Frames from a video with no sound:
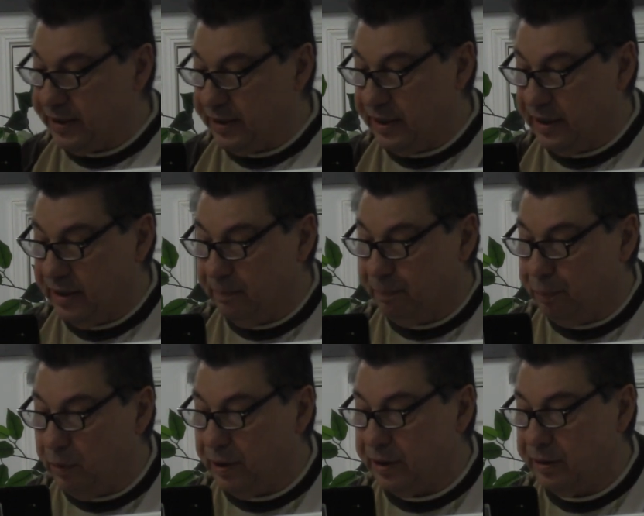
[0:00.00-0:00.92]
the
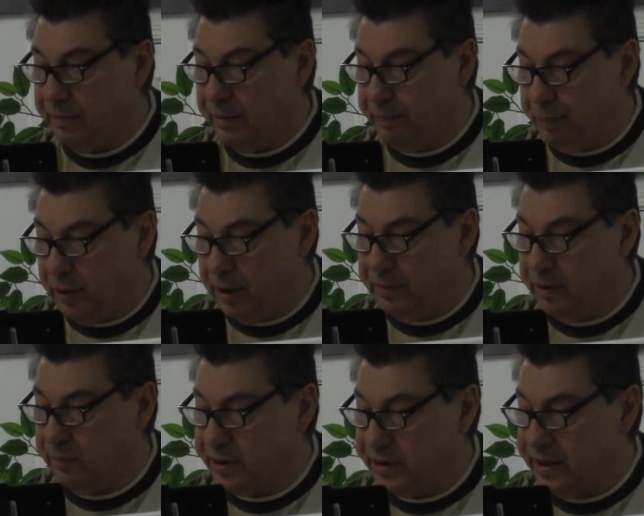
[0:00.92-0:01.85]
important
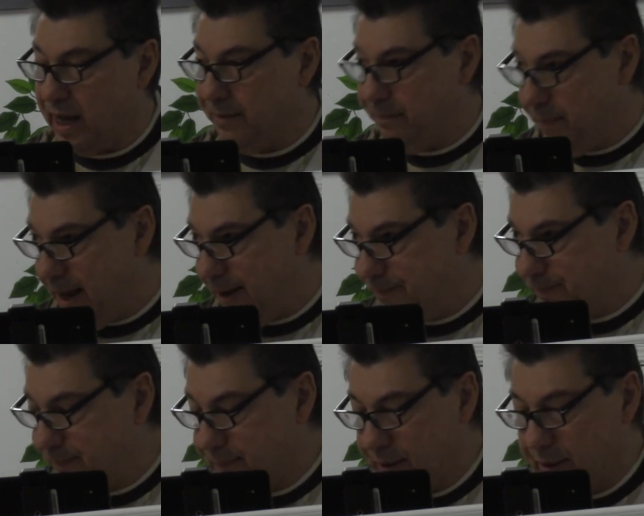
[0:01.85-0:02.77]
appointment was not met.
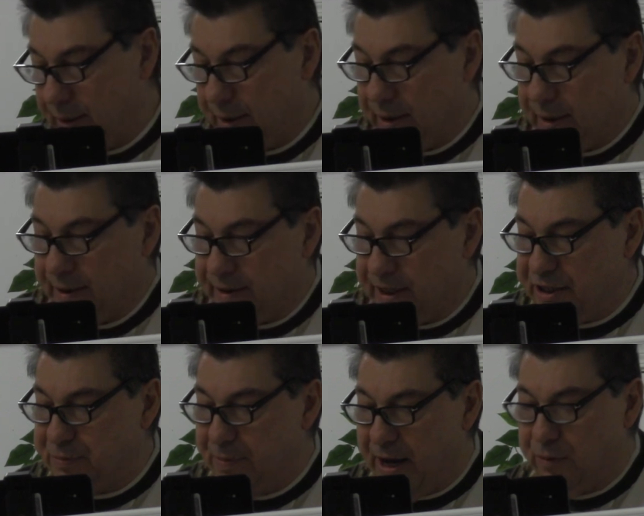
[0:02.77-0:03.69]

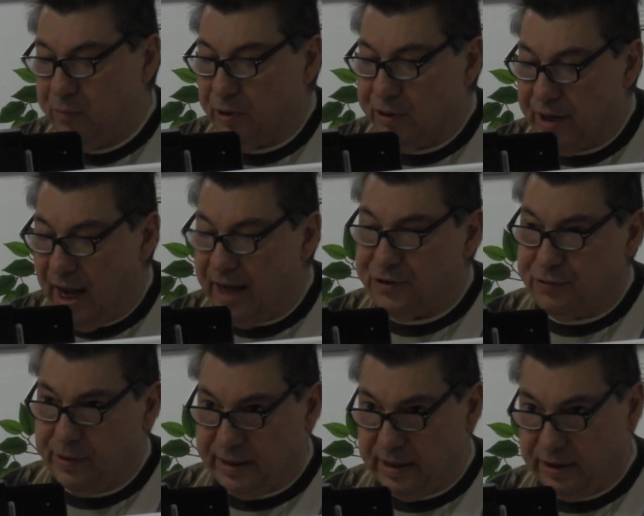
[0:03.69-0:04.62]
These men were not
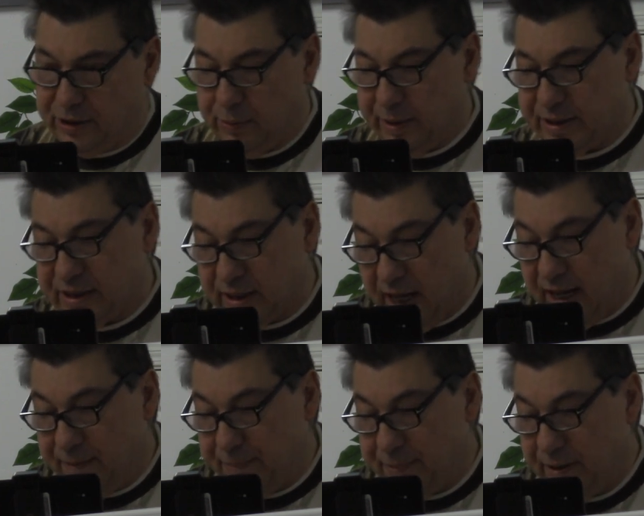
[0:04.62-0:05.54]
drinking to
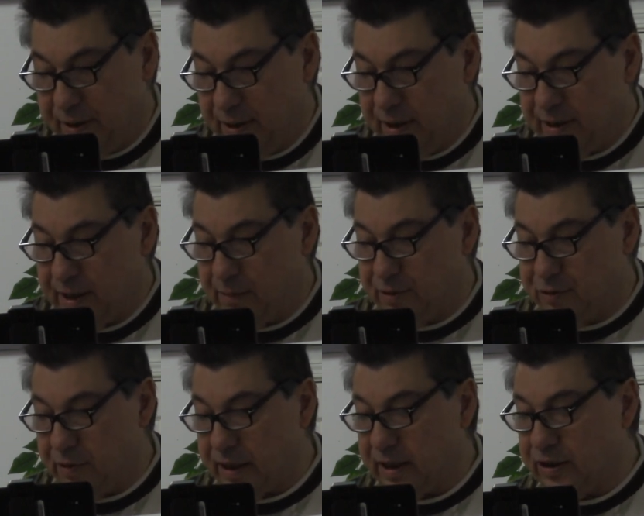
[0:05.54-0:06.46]
escape, they were
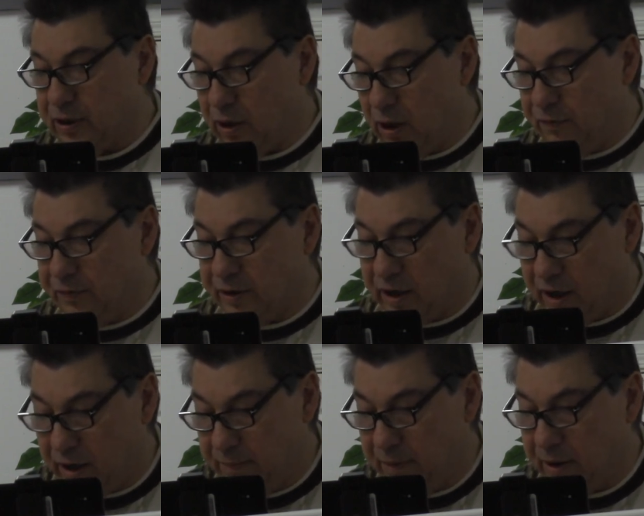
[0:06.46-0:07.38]
drinking to
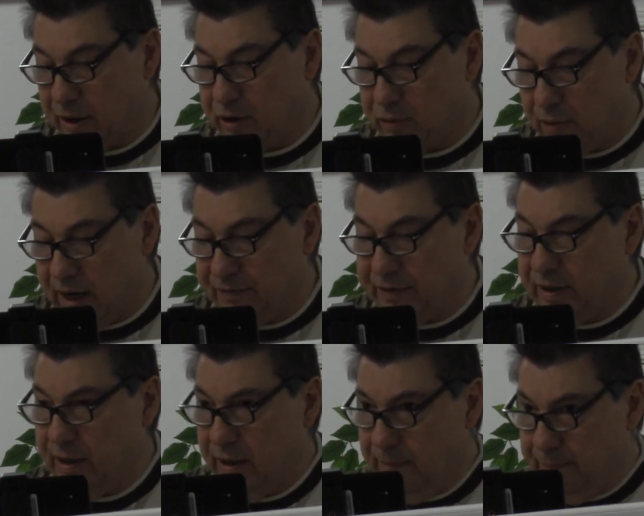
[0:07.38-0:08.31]
overcome a
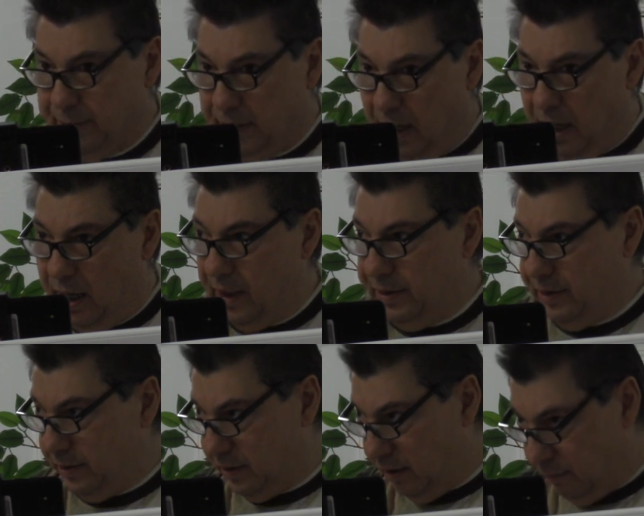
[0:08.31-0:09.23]
craving
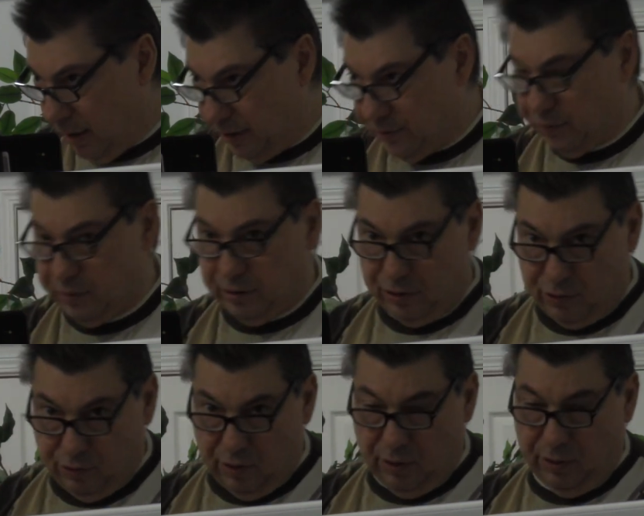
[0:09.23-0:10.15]
beyond their mental
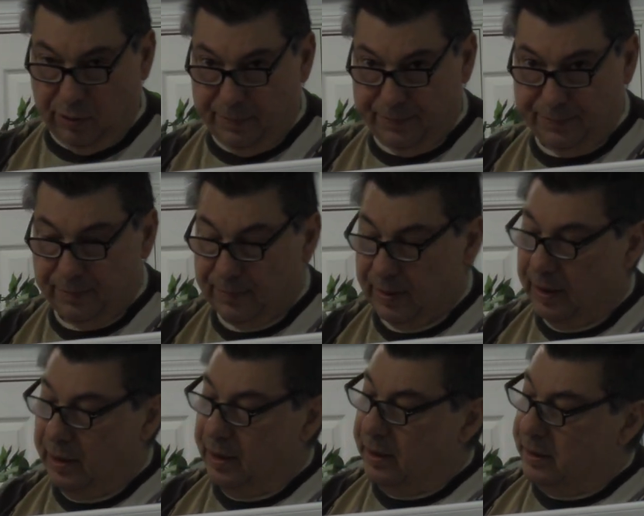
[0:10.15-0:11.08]
control.
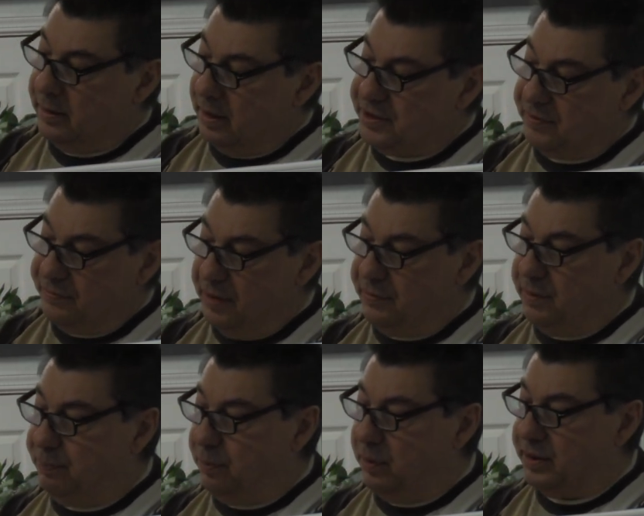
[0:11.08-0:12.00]
That's a very
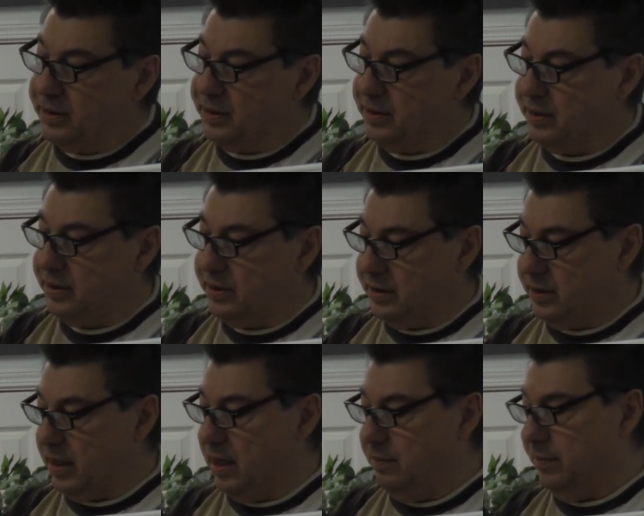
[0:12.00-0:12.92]
important
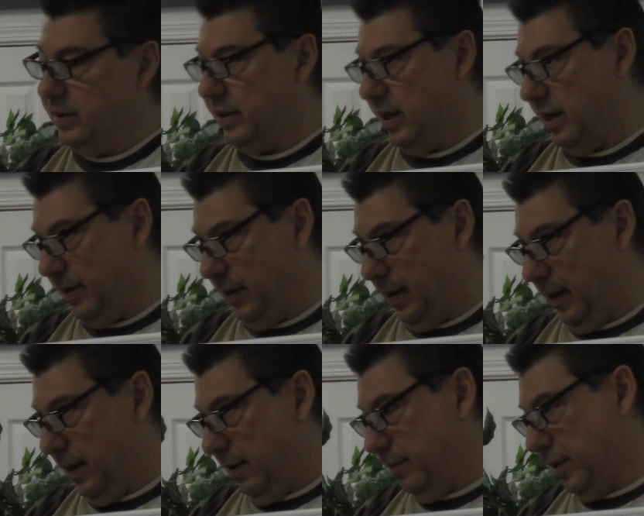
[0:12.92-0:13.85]
statement there,
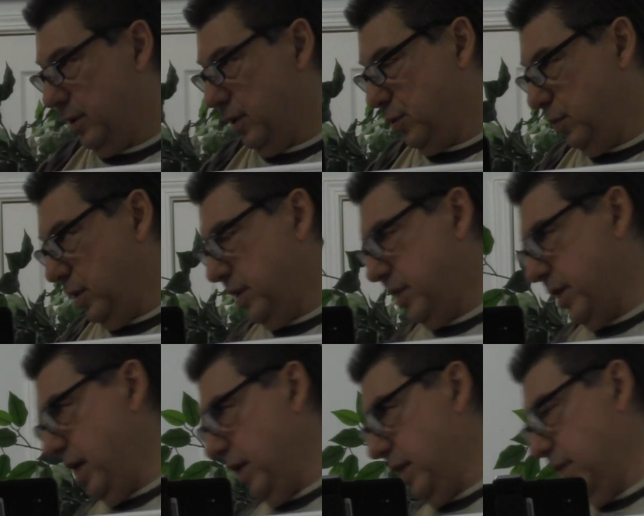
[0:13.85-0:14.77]
because what it's
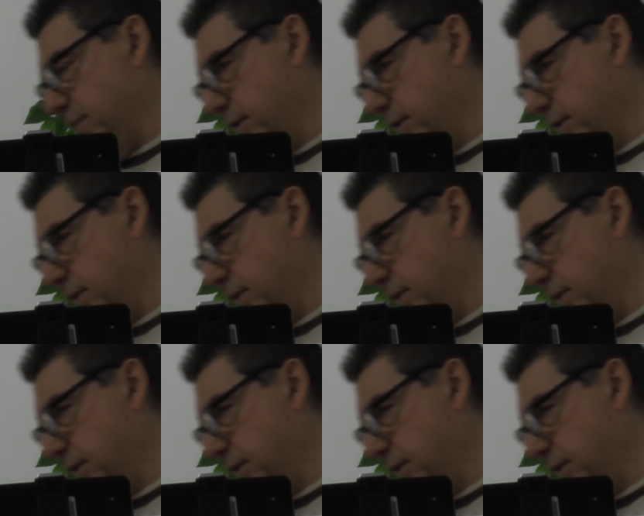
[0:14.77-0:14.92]
saying to